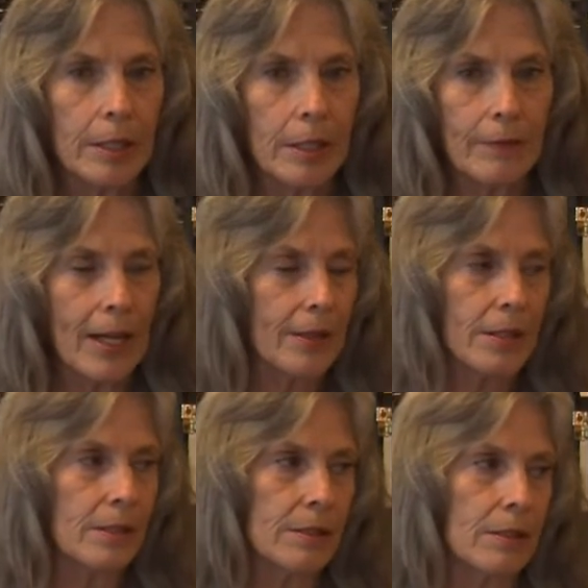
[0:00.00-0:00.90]
I've had
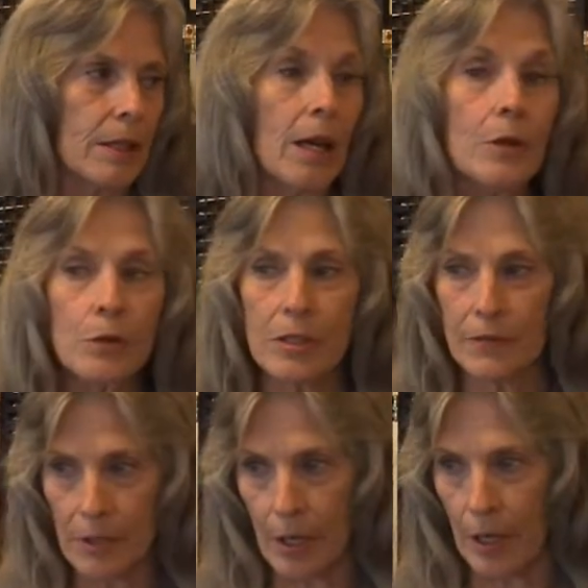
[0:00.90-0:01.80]
this hundreds
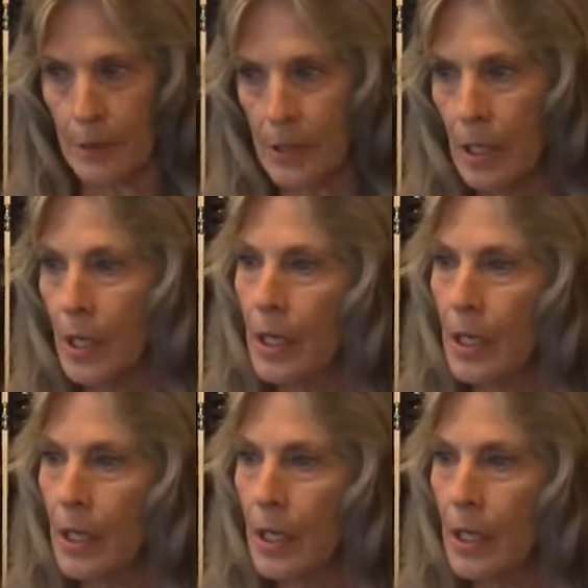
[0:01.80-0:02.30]
of times,